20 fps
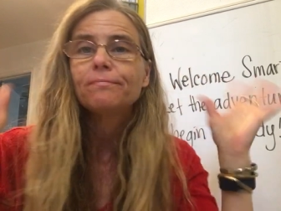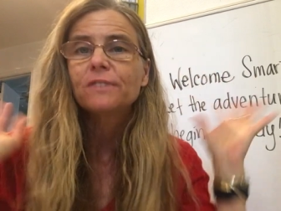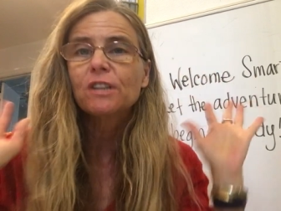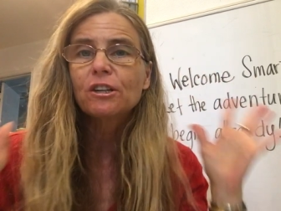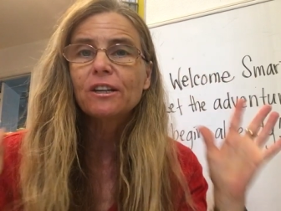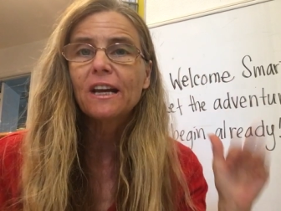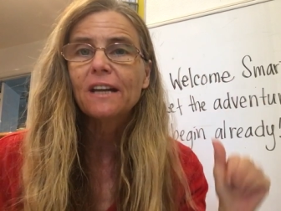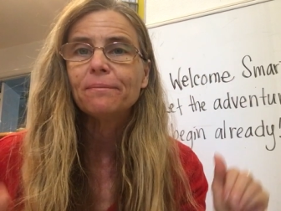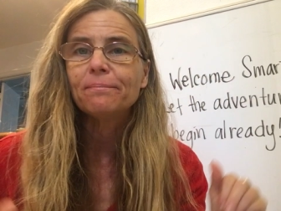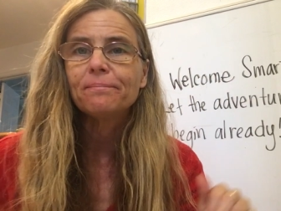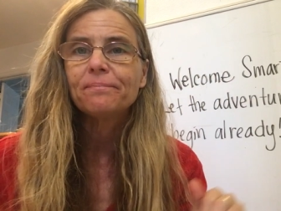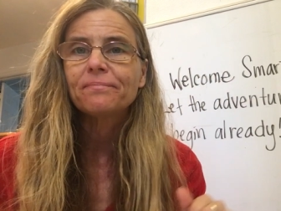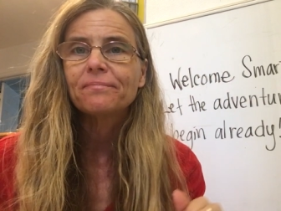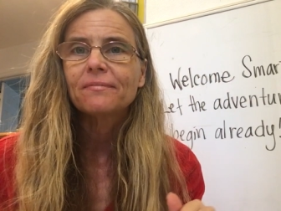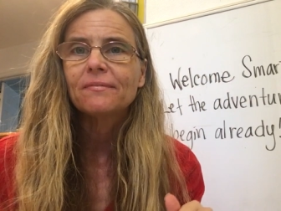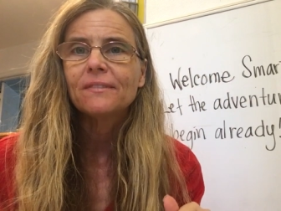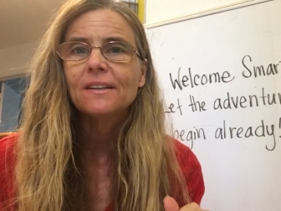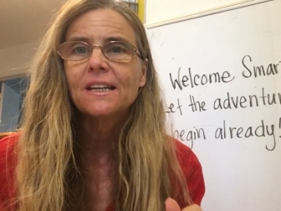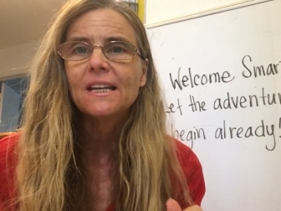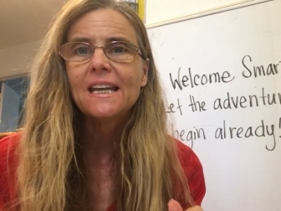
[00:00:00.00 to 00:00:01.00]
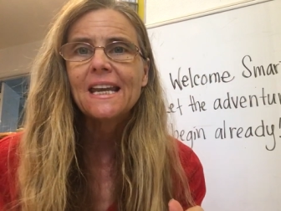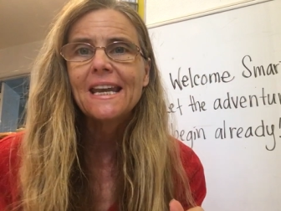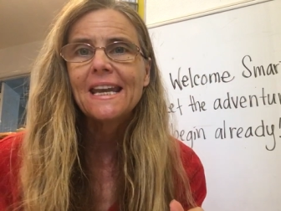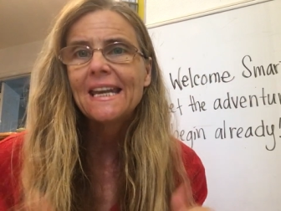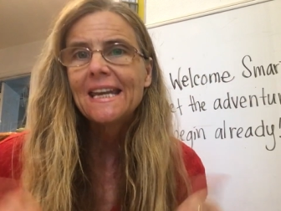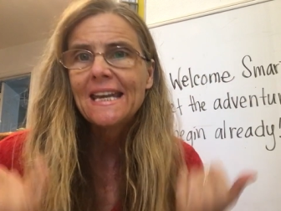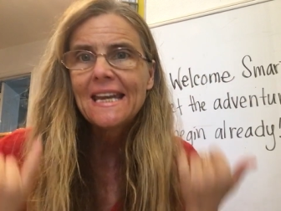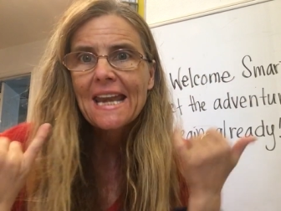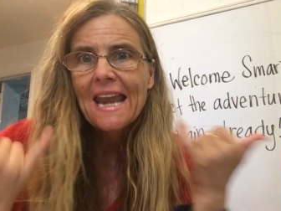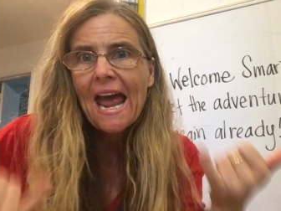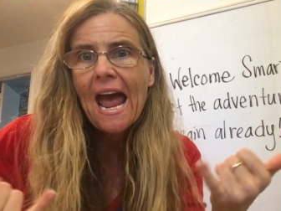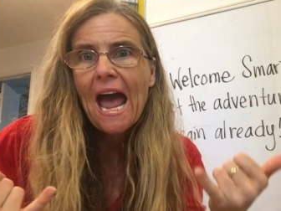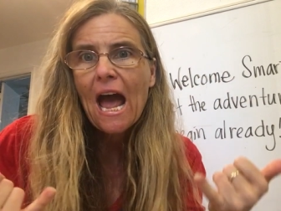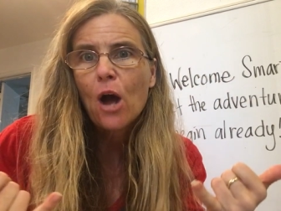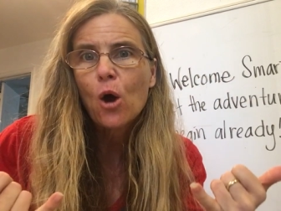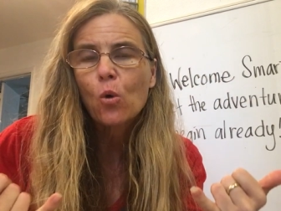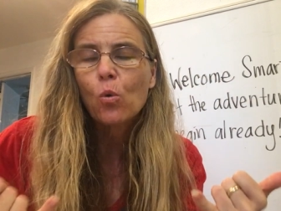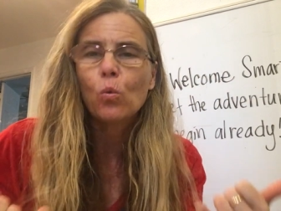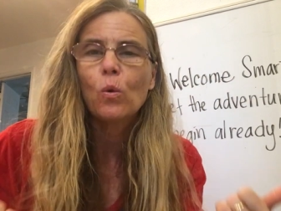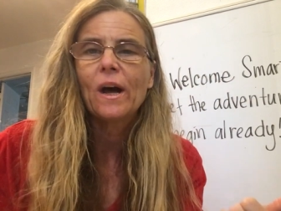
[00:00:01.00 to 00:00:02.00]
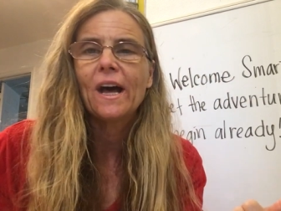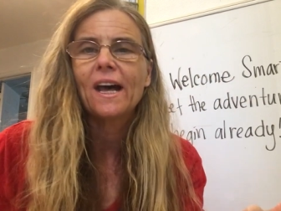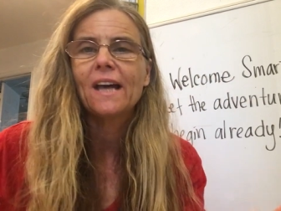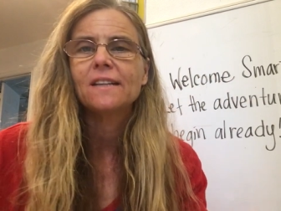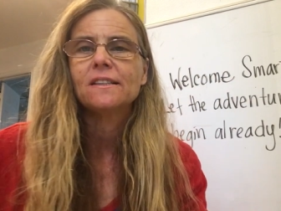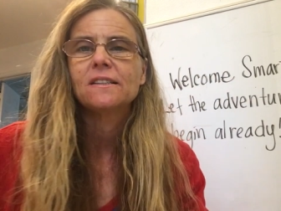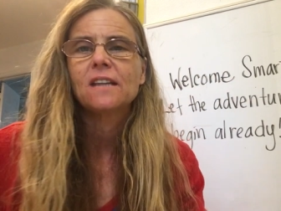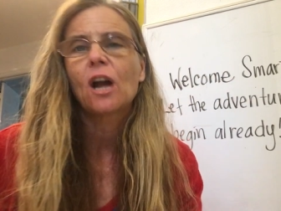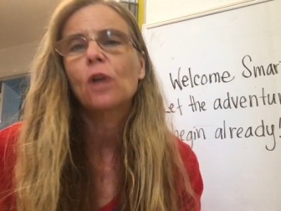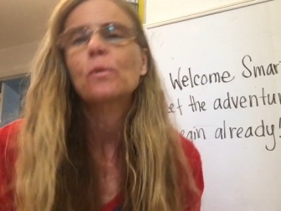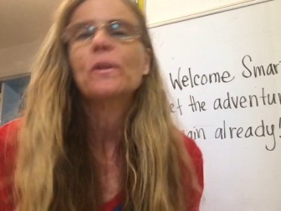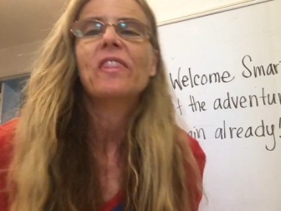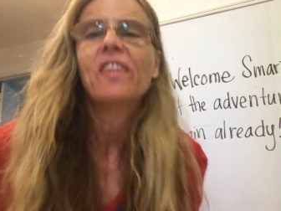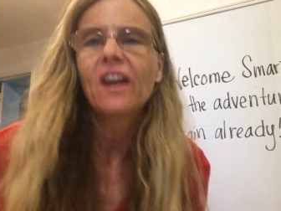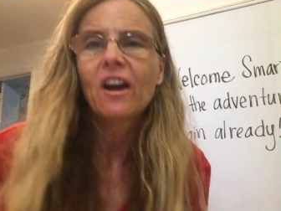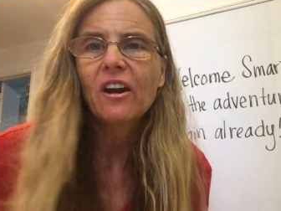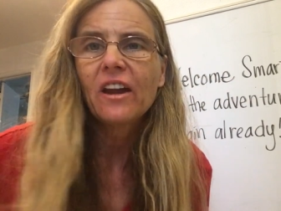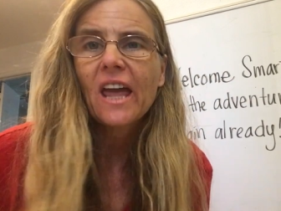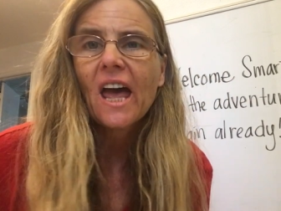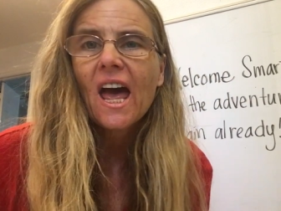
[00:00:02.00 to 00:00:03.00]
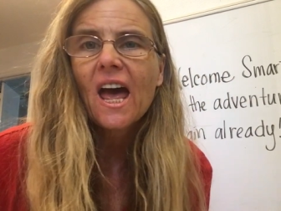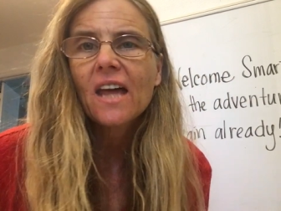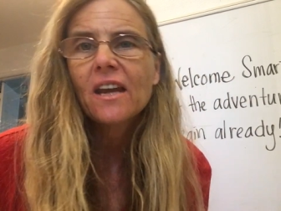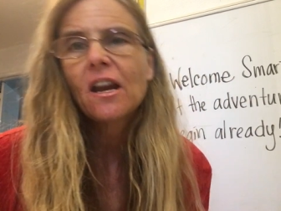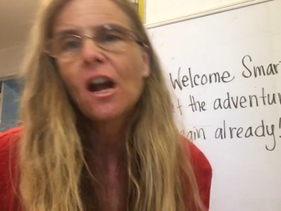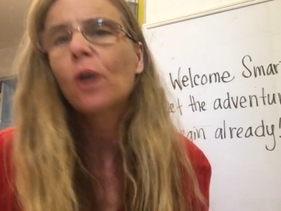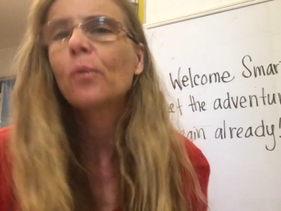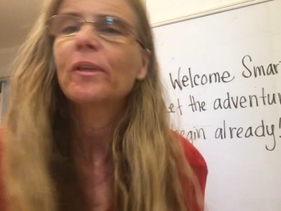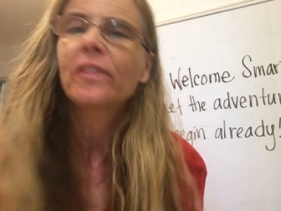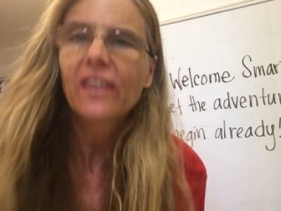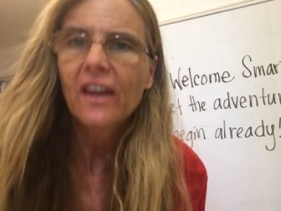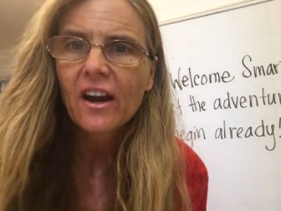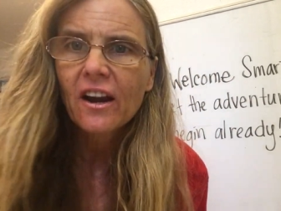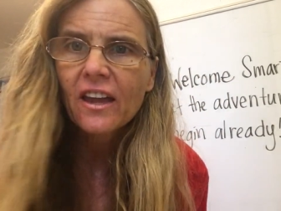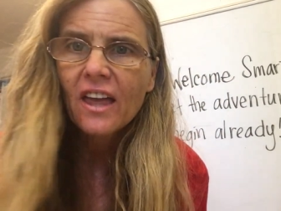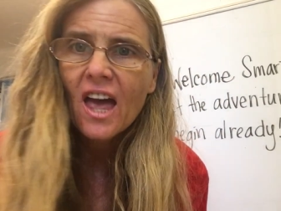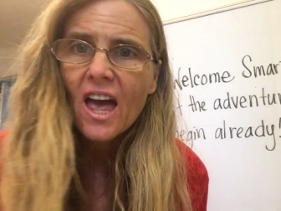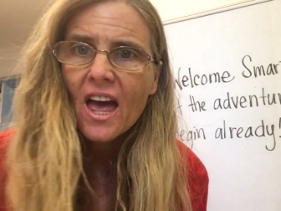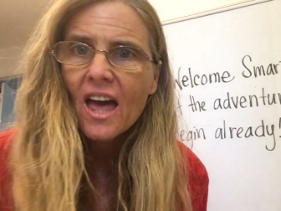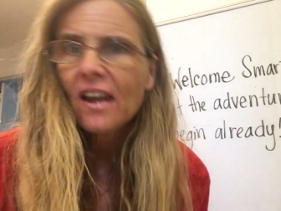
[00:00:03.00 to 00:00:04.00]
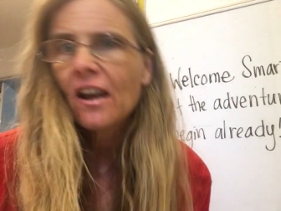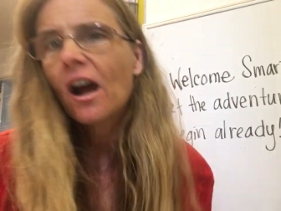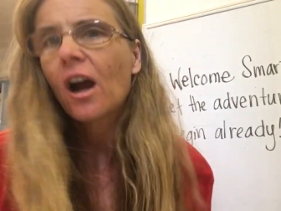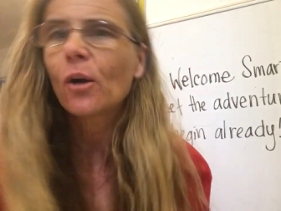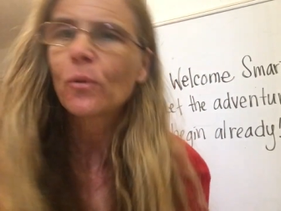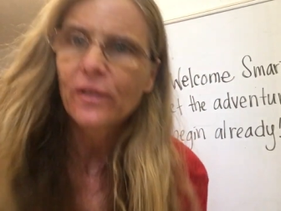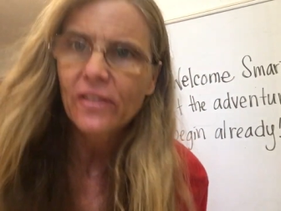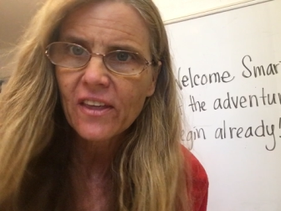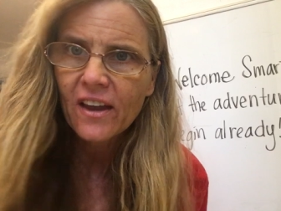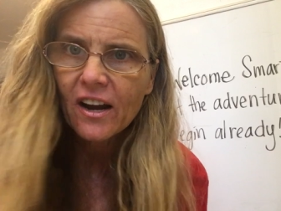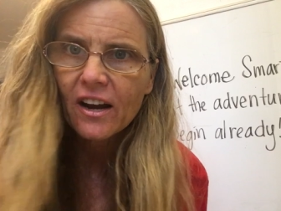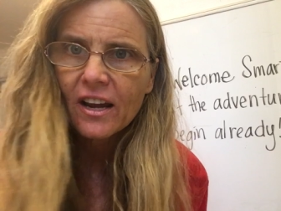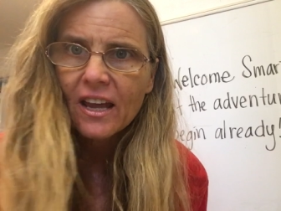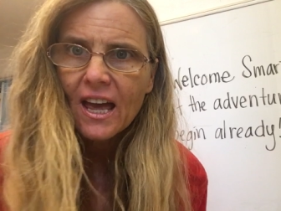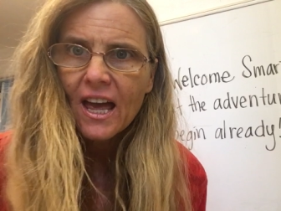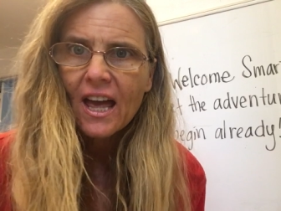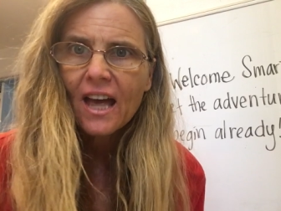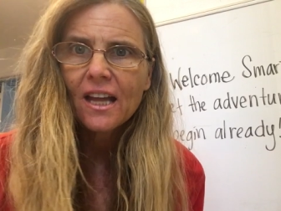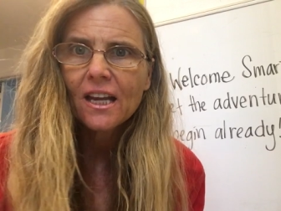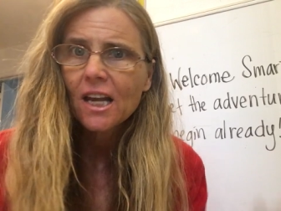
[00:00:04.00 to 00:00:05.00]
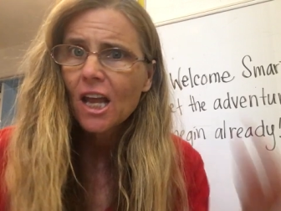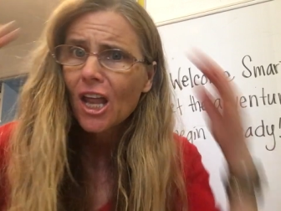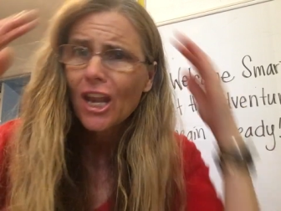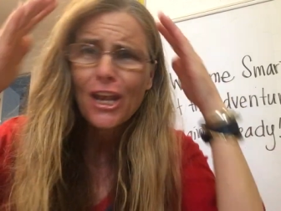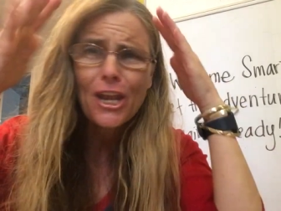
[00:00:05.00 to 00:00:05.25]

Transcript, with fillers: they're done. Now what? Are we there yet? Are we there yet? Are we there yet?